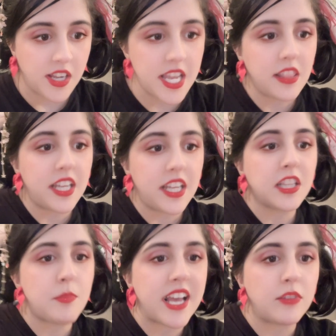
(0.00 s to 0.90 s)
letting
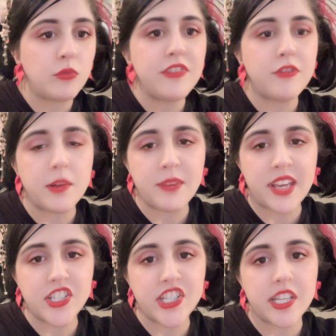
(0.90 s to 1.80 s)
the path
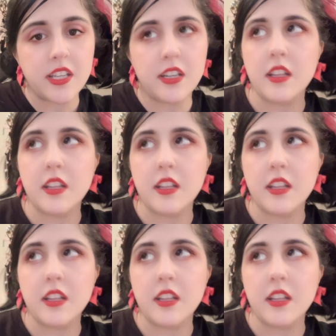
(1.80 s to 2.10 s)
reformation